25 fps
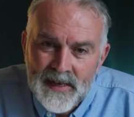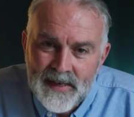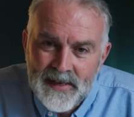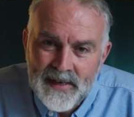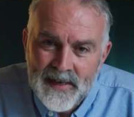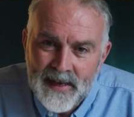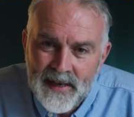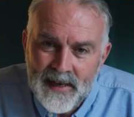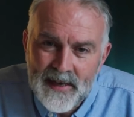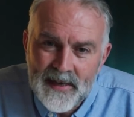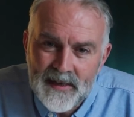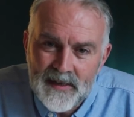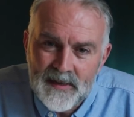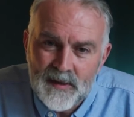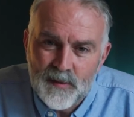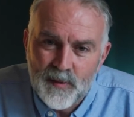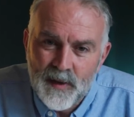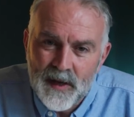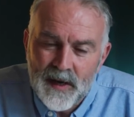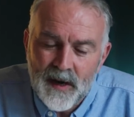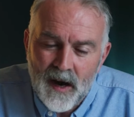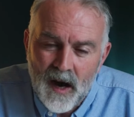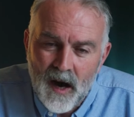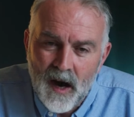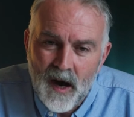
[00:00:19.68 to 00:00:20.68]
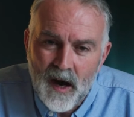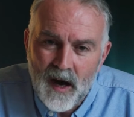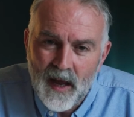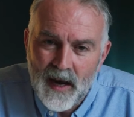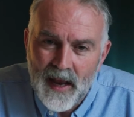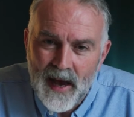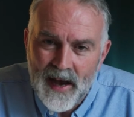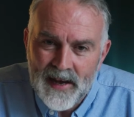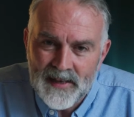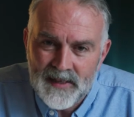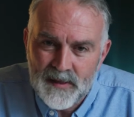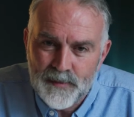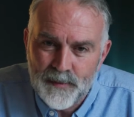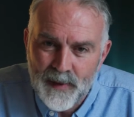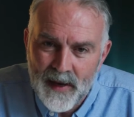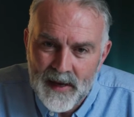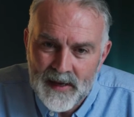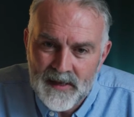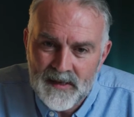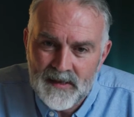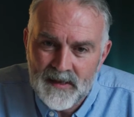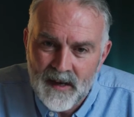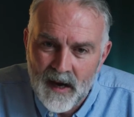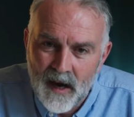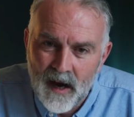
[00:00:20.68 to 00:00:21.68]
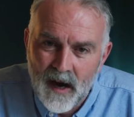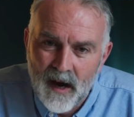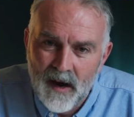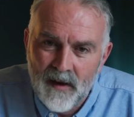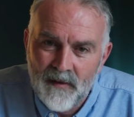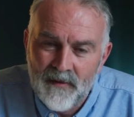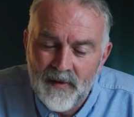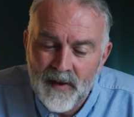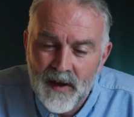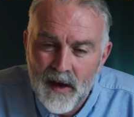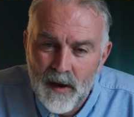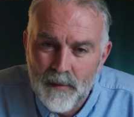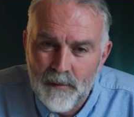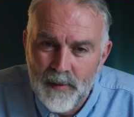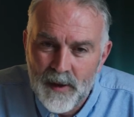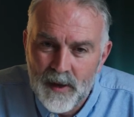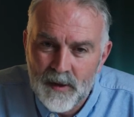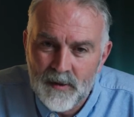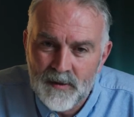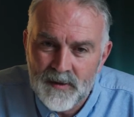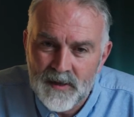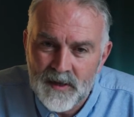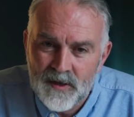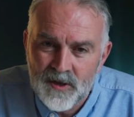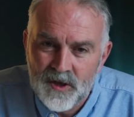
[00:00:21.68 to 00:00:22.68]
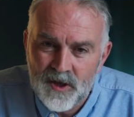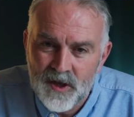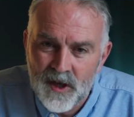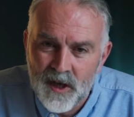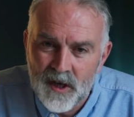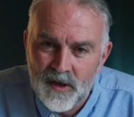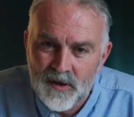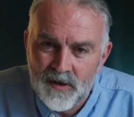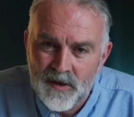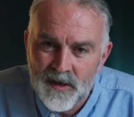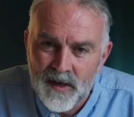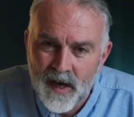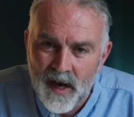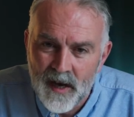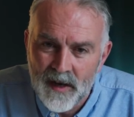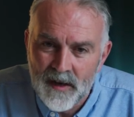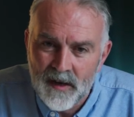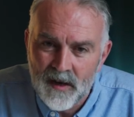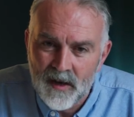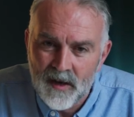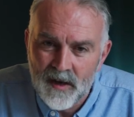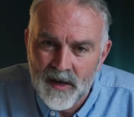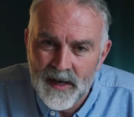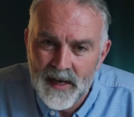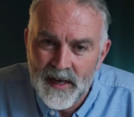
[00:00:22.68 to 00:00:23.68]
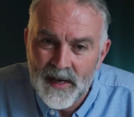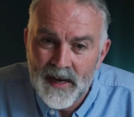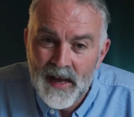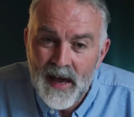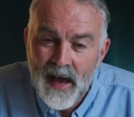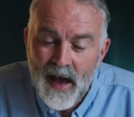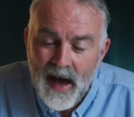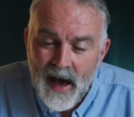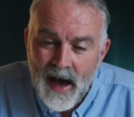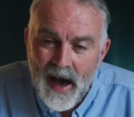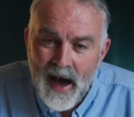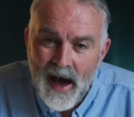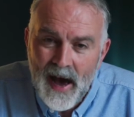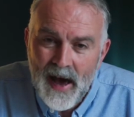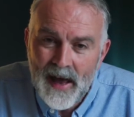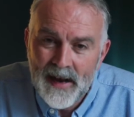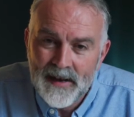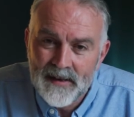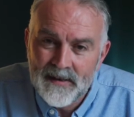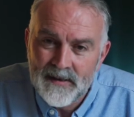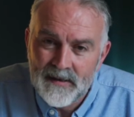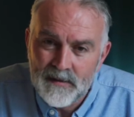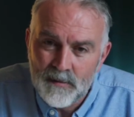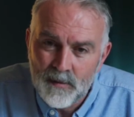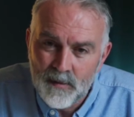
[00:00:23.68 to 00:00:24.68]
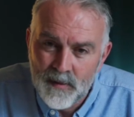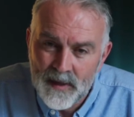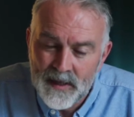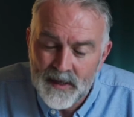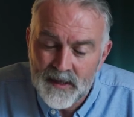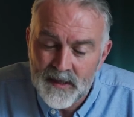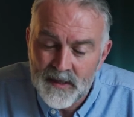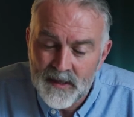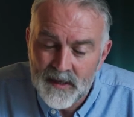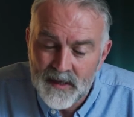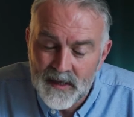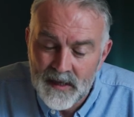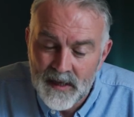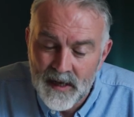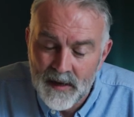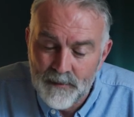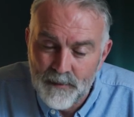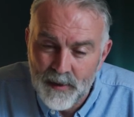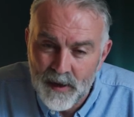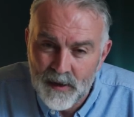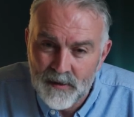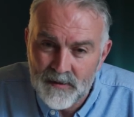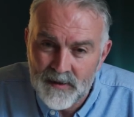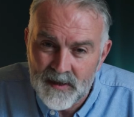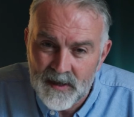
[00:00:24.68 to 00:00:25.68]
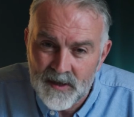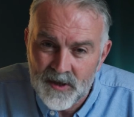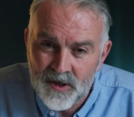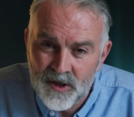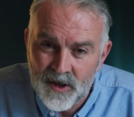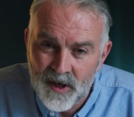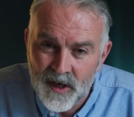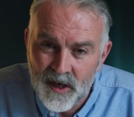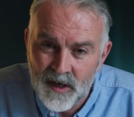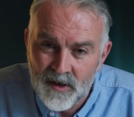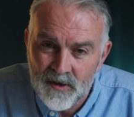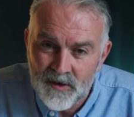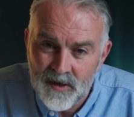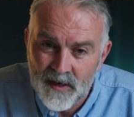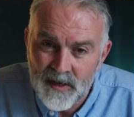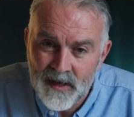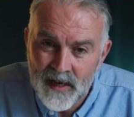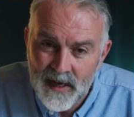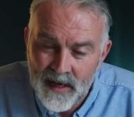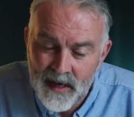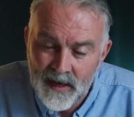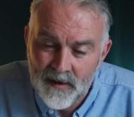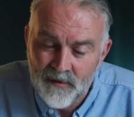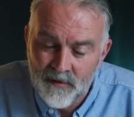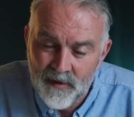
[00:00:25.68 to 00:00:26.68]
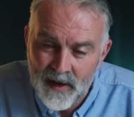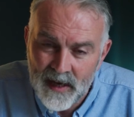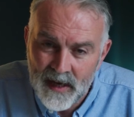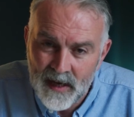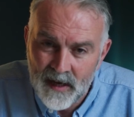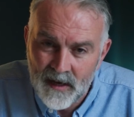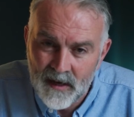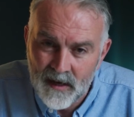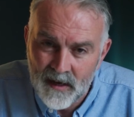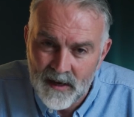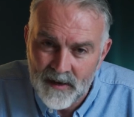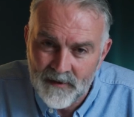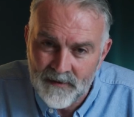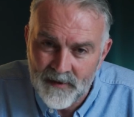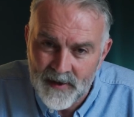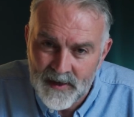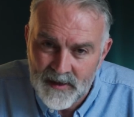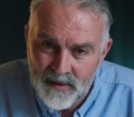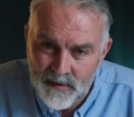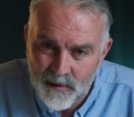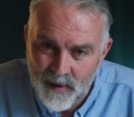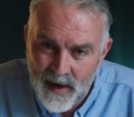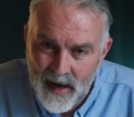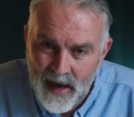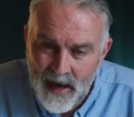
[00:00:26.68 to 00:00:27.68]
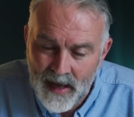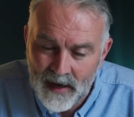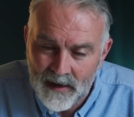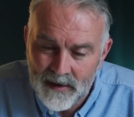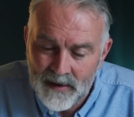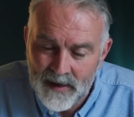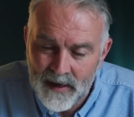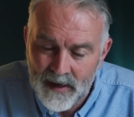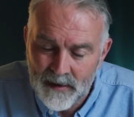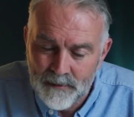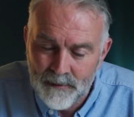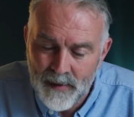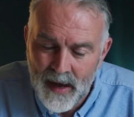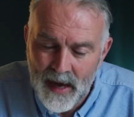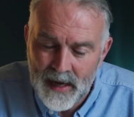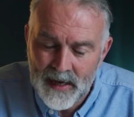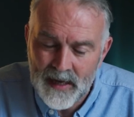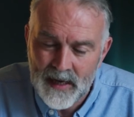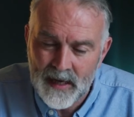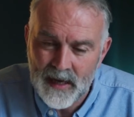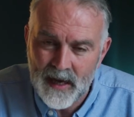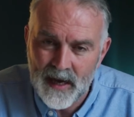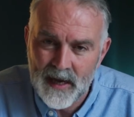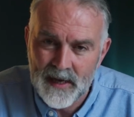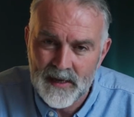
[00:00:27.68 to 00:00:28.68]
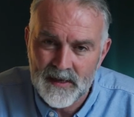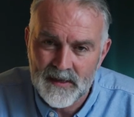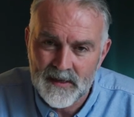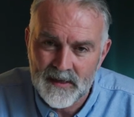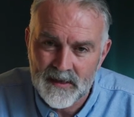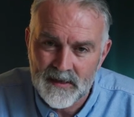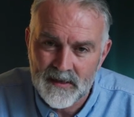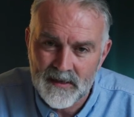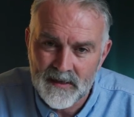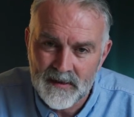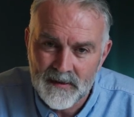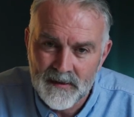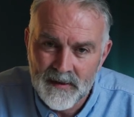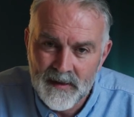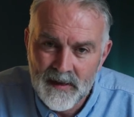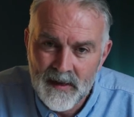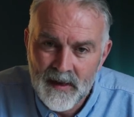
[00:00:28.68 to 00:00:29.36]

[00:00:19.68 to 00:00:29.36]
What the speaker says: deals with all aspects of abusing children online and with abusing children in real life as well in many cases.